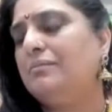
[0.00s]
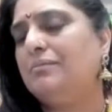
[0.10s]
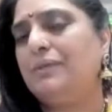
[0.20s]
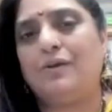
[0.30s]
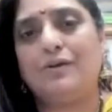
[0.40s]

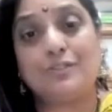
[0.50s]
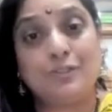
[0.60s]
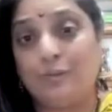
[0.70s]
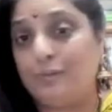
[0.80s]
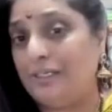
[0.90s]
because
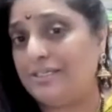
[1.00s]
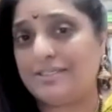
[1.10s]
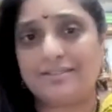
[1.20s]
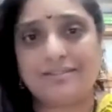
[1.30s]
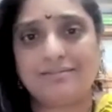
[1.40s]
no one
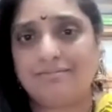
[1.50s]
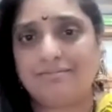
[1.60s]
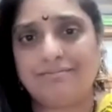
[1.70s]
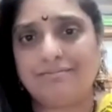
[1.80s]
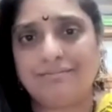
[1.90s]
is
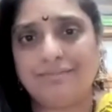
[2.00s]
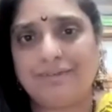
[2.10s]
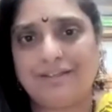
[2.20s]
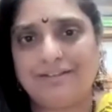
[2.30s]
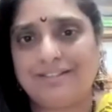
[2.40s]

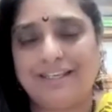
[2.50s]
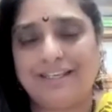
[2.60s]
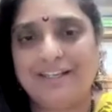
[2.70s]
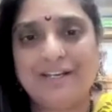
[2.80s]
taking